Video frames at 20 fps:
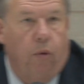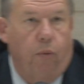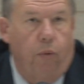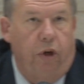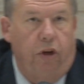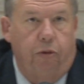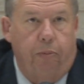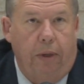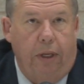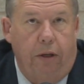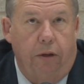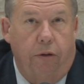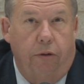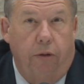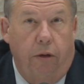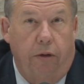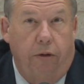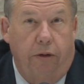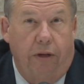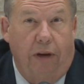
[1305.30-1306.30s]
We
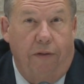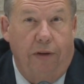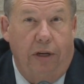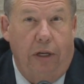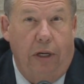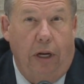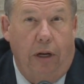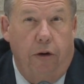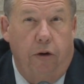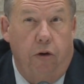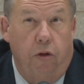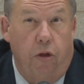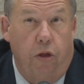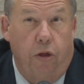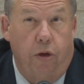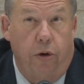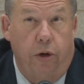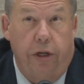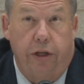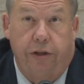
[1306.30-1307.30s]
spent
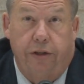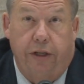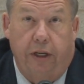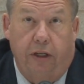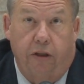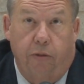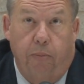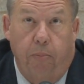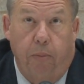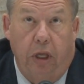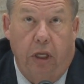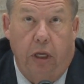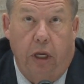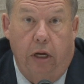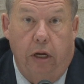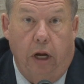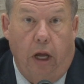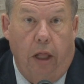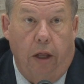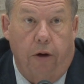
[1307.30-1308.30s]
$736
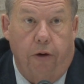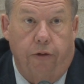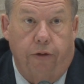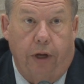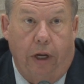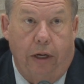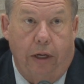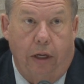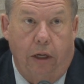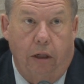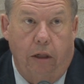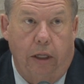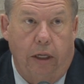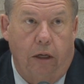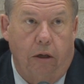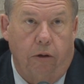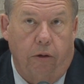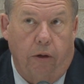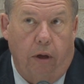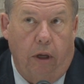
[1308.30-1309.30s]
million on
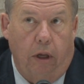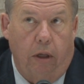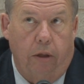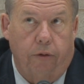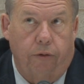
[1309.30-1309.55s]
illegal